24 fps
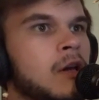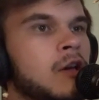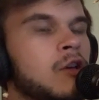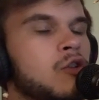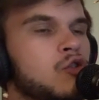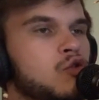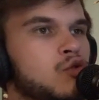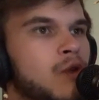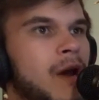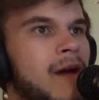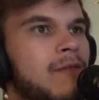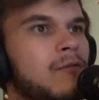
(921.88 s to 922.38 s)

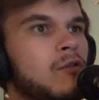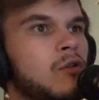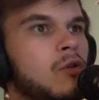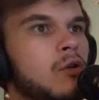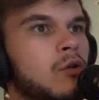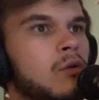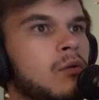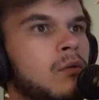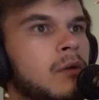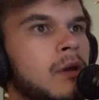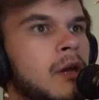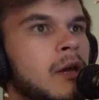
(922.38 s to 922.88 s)

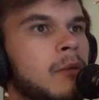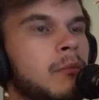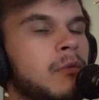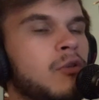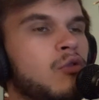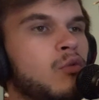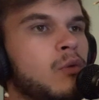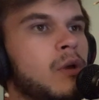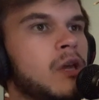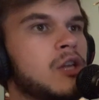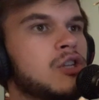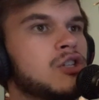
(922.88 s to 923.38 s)
travel in
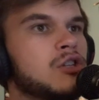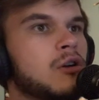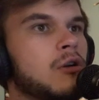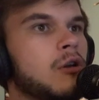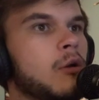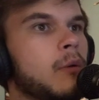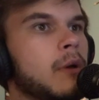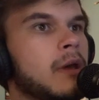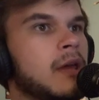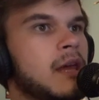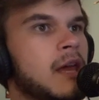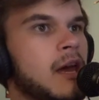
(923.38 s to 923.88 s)
between
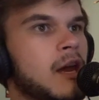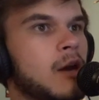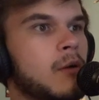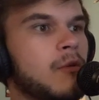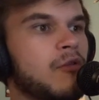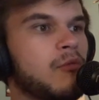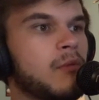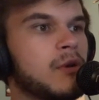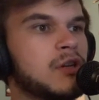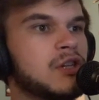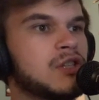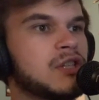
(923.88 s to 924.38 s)
Johto and Kanto
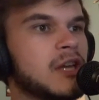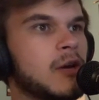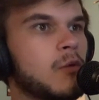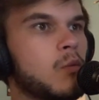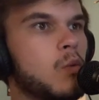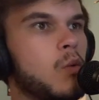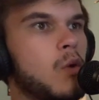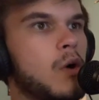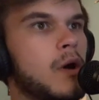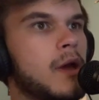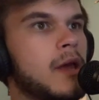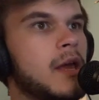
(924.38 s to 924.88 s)
as much as I
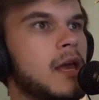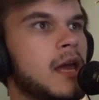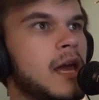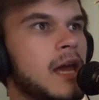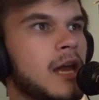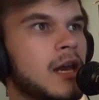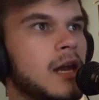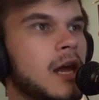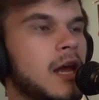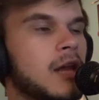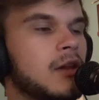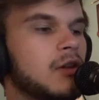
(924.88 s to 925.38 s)
want
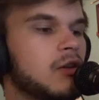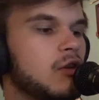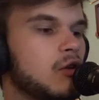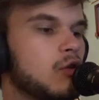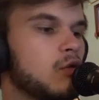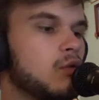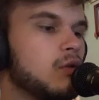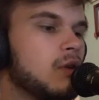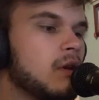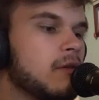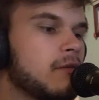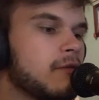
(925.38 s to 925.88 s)
and
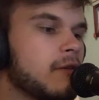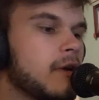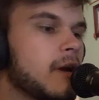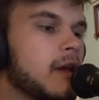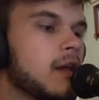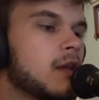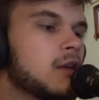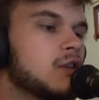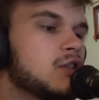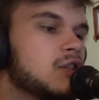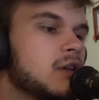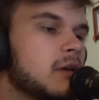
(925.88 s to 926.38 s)
do
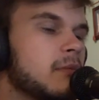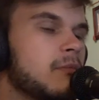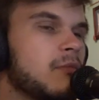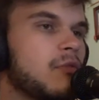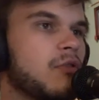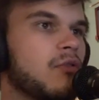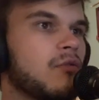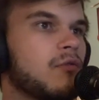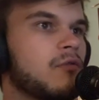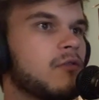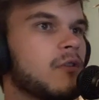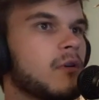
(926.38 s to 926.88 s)
different
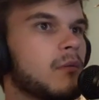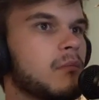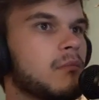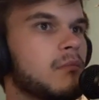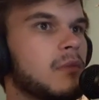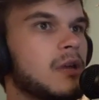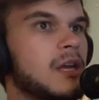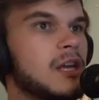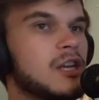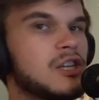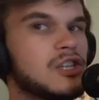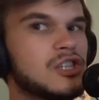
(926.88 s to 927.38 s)
gyms from
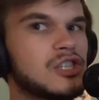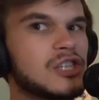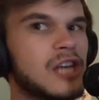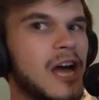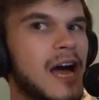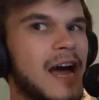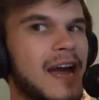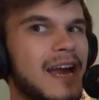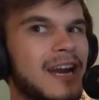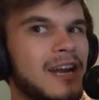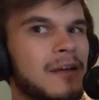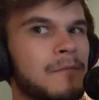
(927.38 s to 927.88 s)
each
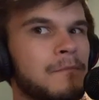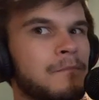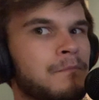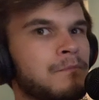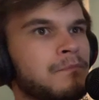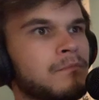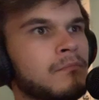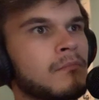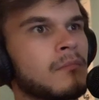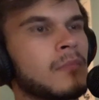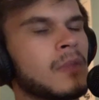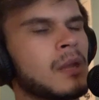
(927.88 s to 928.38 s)
side.
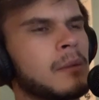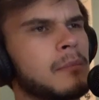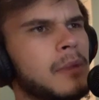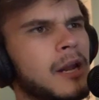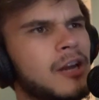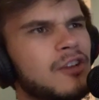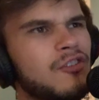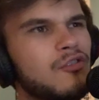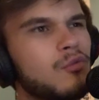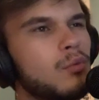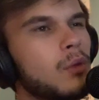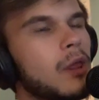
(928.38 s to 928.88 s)
But I
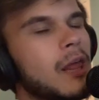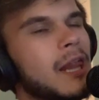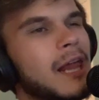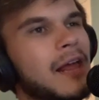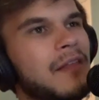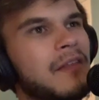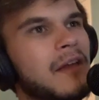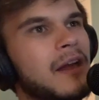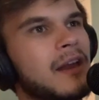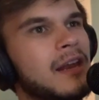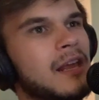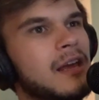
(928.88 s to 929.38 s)
just really like
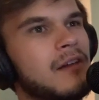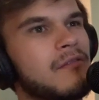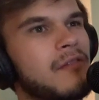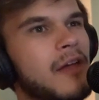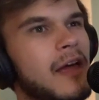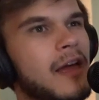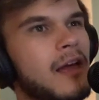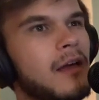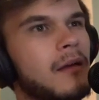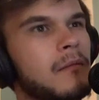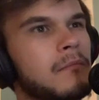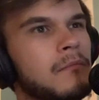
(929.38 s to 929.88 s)
the idea of,
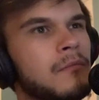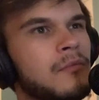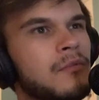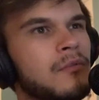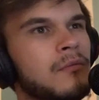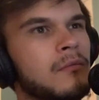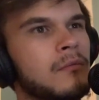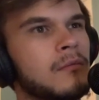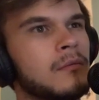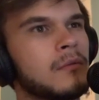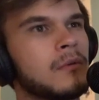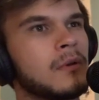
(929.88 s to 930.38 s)
like,
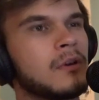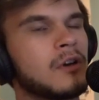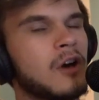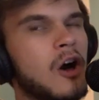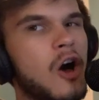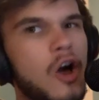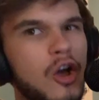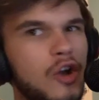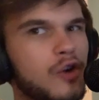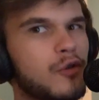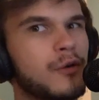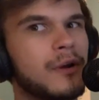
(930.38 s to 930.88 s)

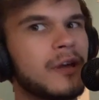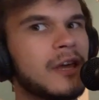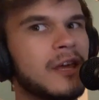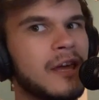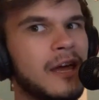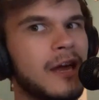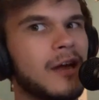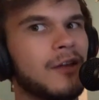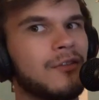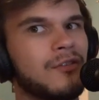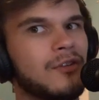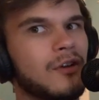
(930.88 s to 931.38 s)
conquering
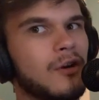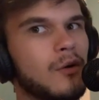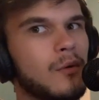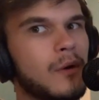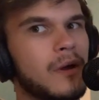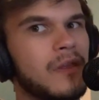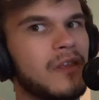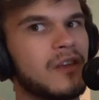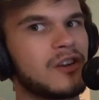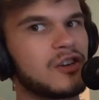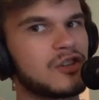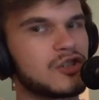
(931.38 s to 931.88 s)
Kanto
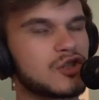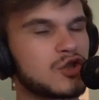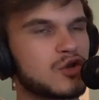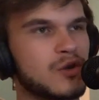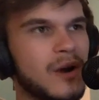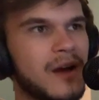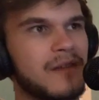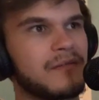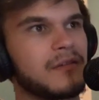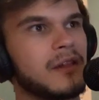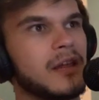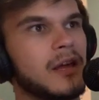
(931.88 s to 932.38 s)
and then just
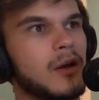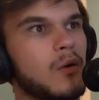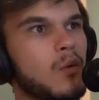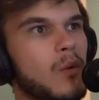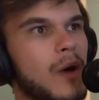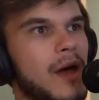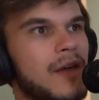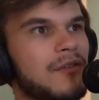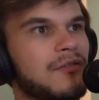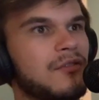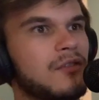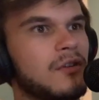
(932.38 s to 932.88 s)
traveling
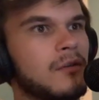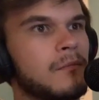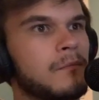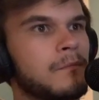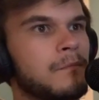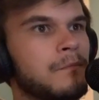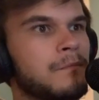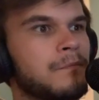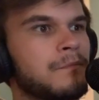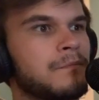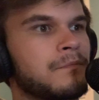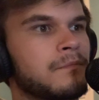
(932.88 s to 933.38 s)
west.
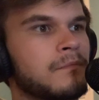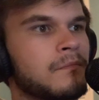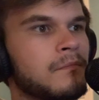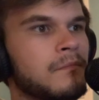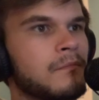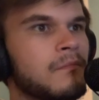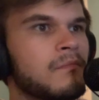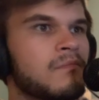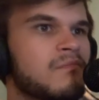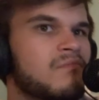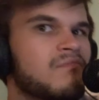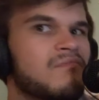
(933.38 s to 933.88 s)

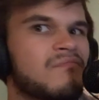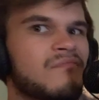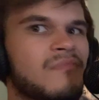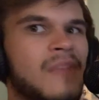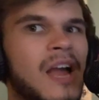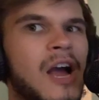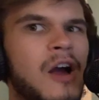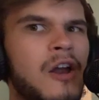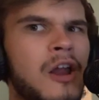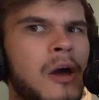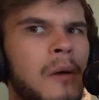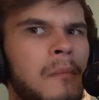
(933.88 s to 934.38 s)

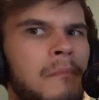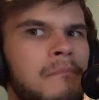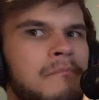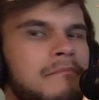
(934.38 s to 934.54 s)
I don't know.